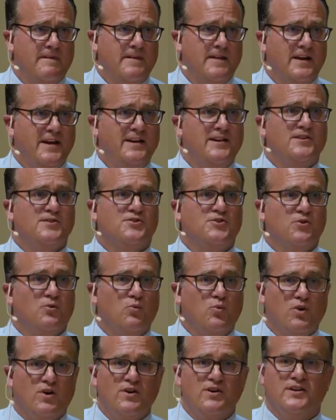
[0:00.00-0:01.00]
it is the
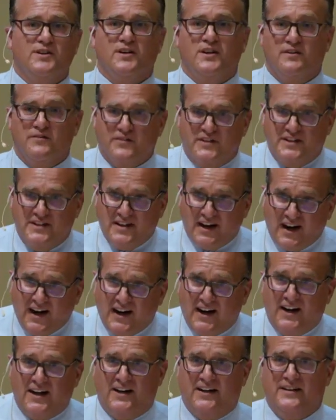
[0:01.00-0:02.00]
work of
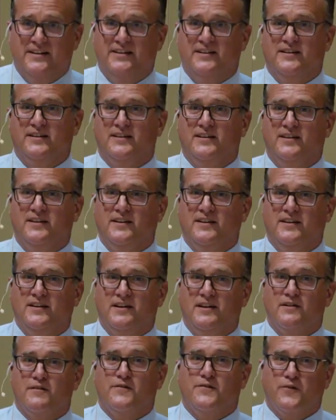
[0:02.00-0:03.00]
God
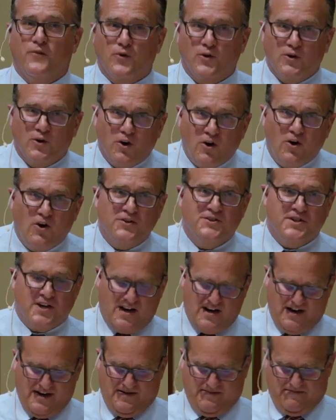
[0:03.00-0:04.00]
for all
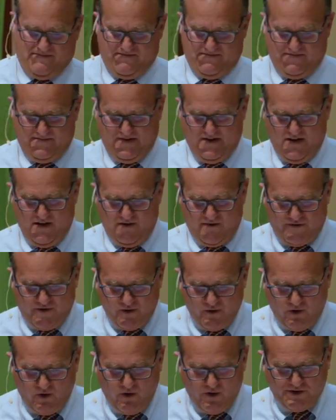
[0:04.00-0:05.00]
time for
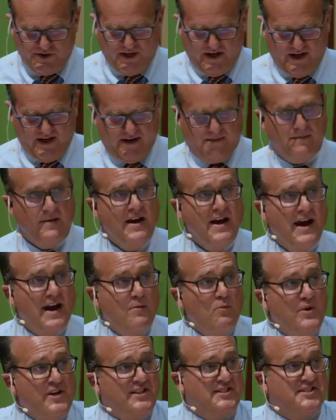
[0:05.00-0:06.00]
all time.
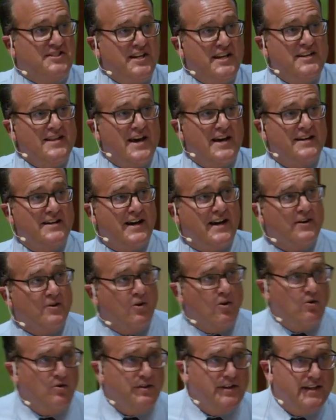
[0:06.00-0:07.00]
And we see that not
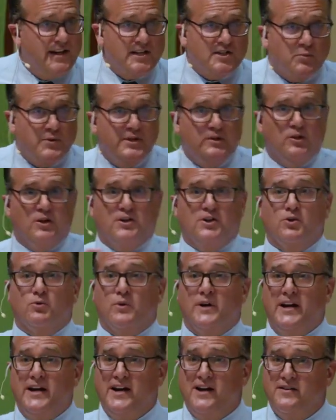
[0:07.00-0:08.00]
only as we look
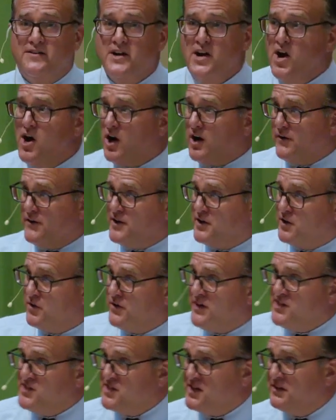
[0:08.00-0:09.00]
around our
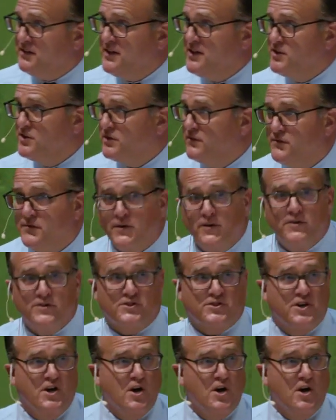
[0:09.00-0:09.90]
increasingly diverse